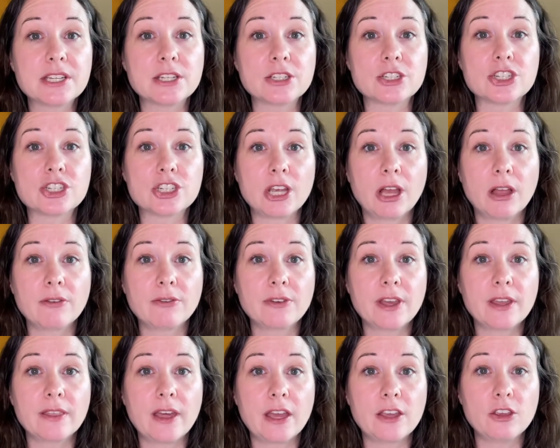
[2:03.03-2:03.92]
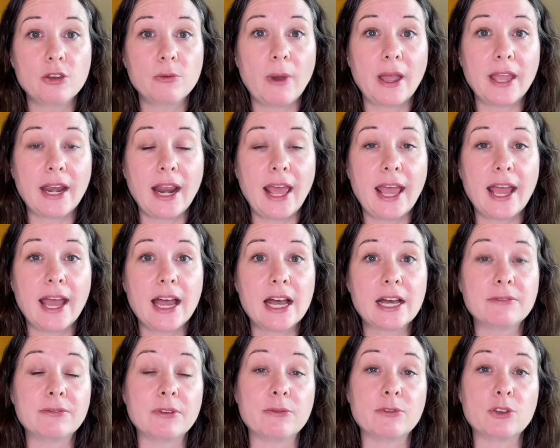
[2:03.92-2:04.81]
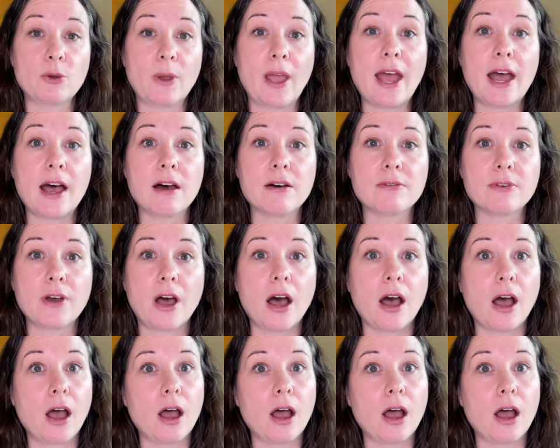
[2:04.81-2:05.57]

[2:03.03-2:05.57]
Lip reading: shelving that you might have, if you have